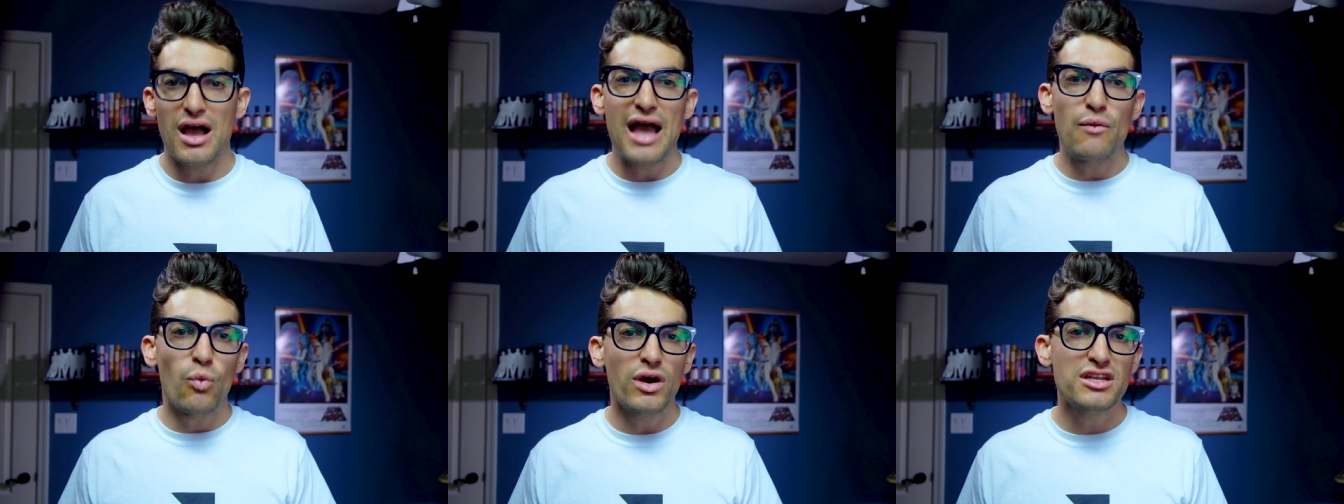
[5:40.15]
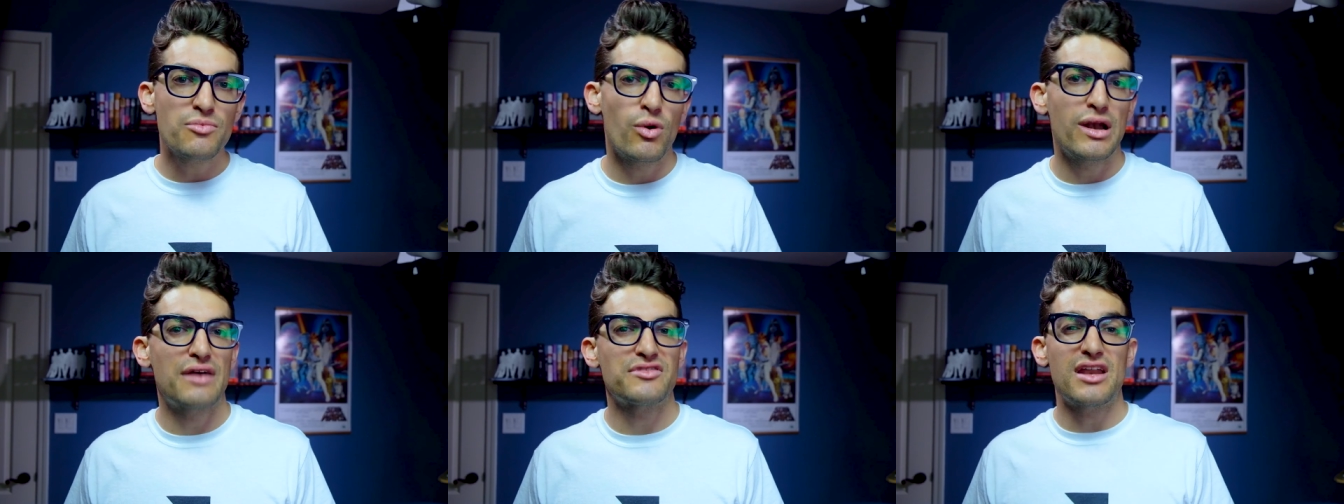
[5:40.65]
I wanted to
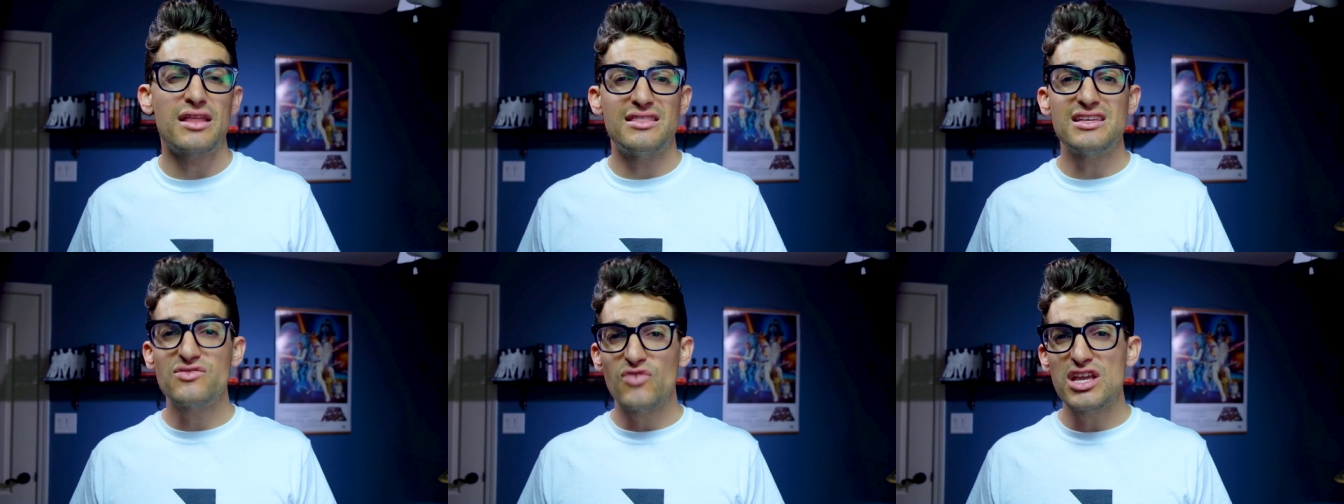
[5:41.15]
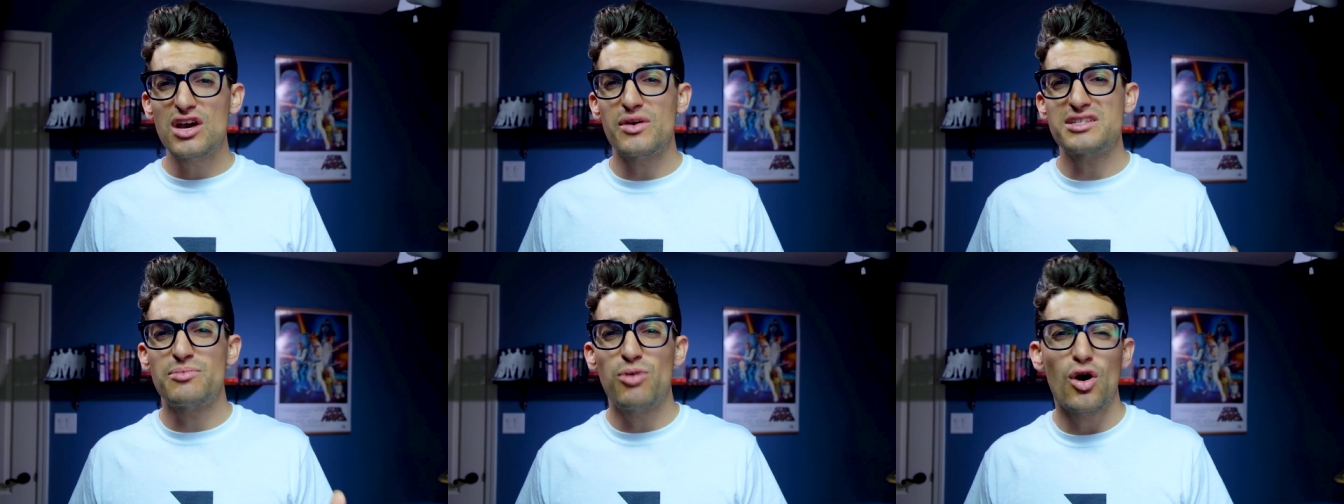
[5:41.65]
point out that this video
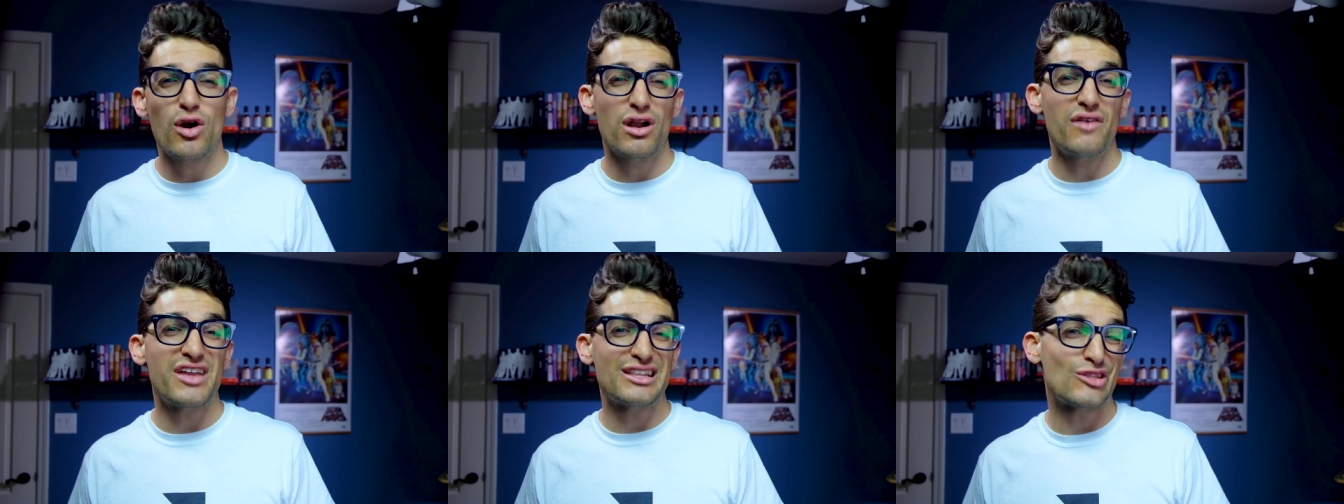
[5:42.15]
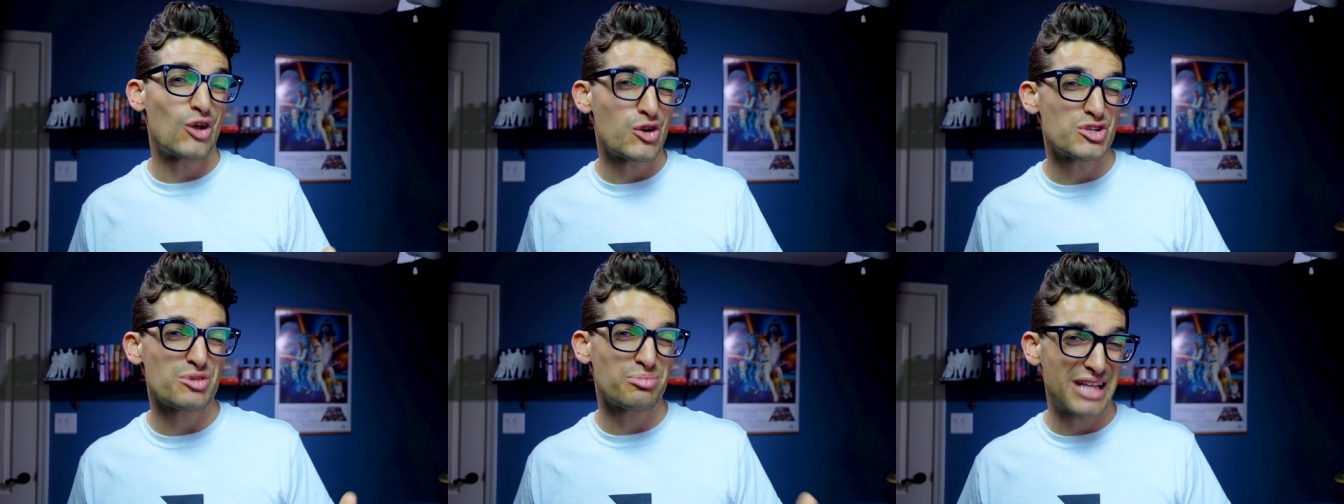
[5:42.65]
is a part of a
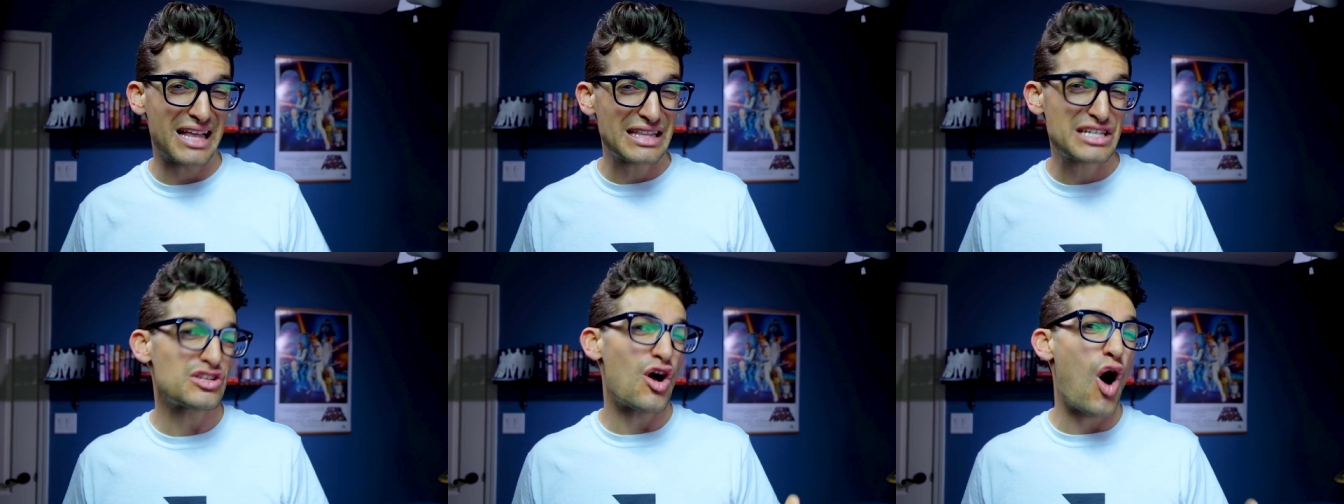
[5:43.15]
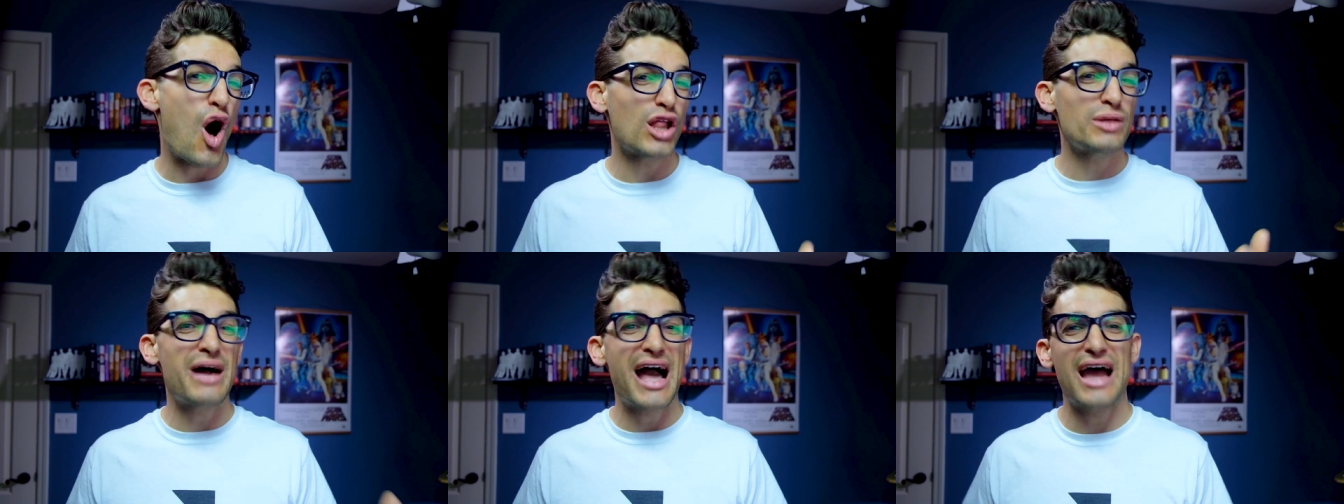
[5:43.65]
larger playlist all
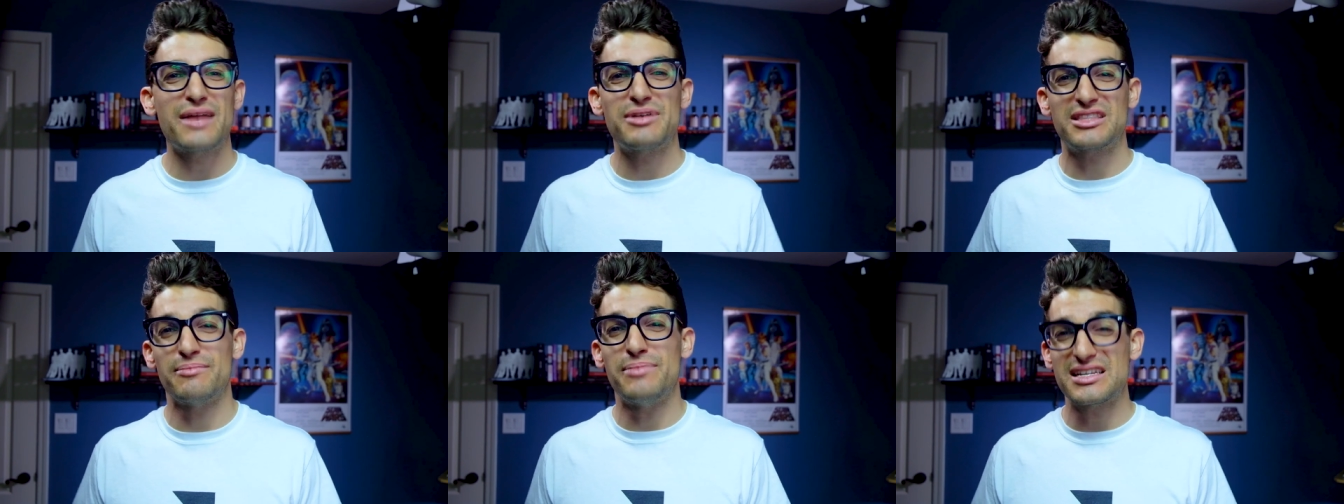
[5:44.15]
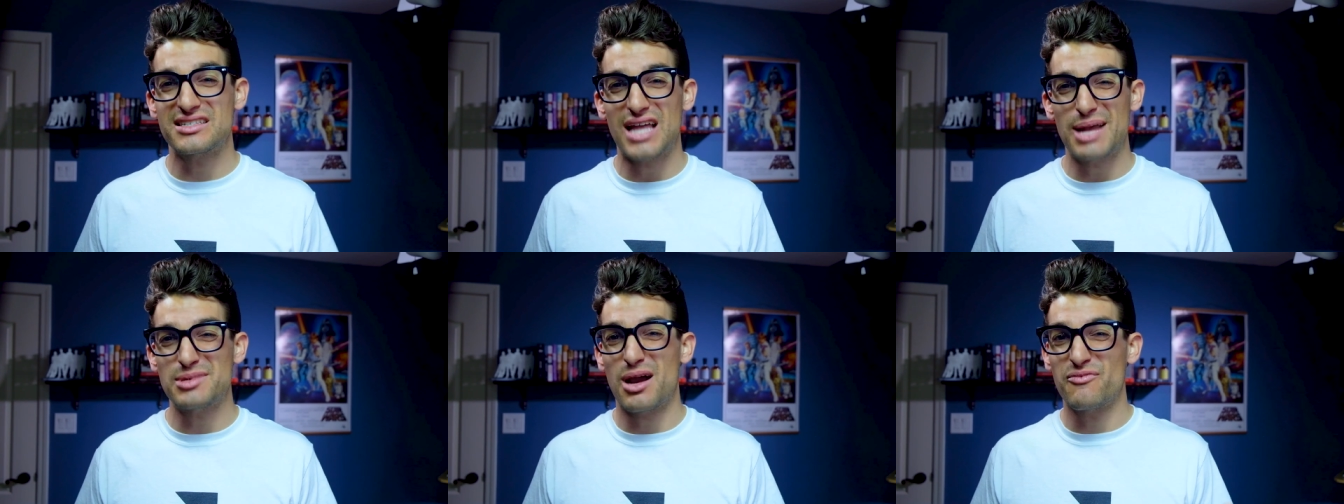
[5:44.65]
about how to pick the best
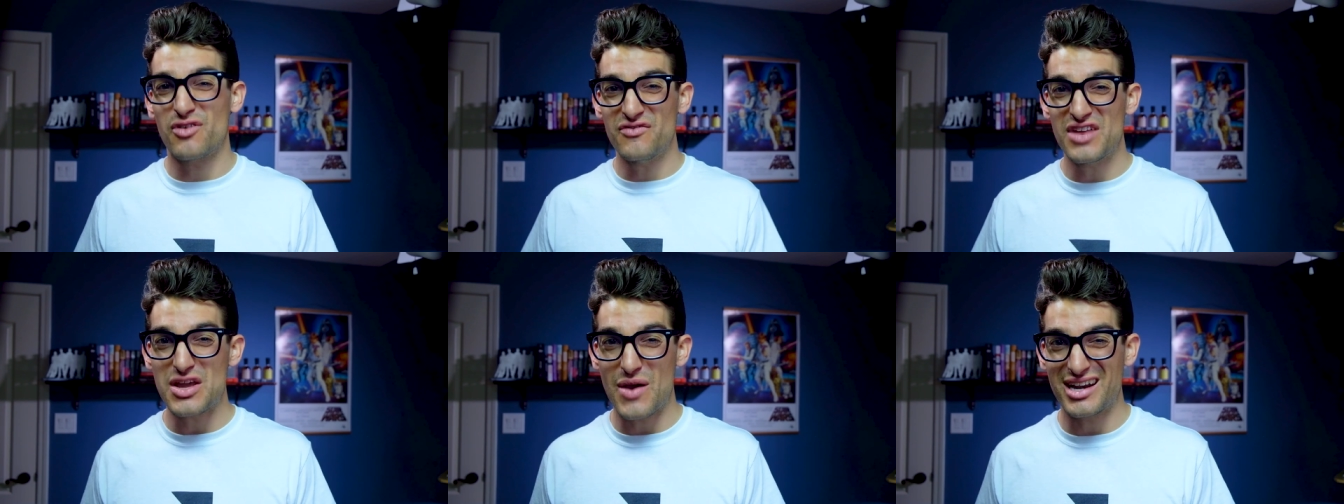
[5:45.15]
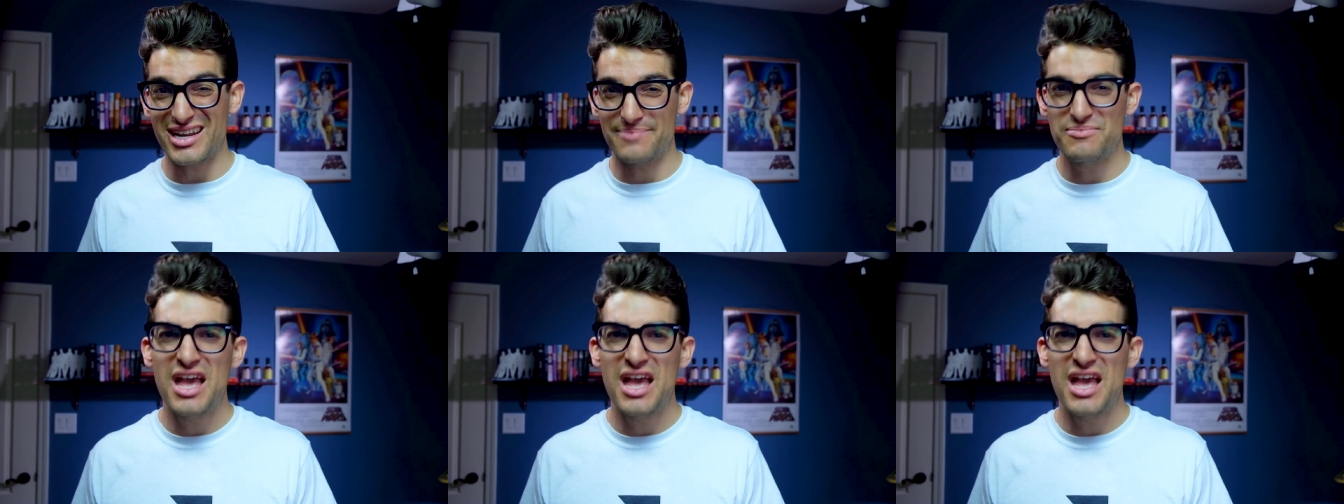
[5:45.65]
laptop for video editing.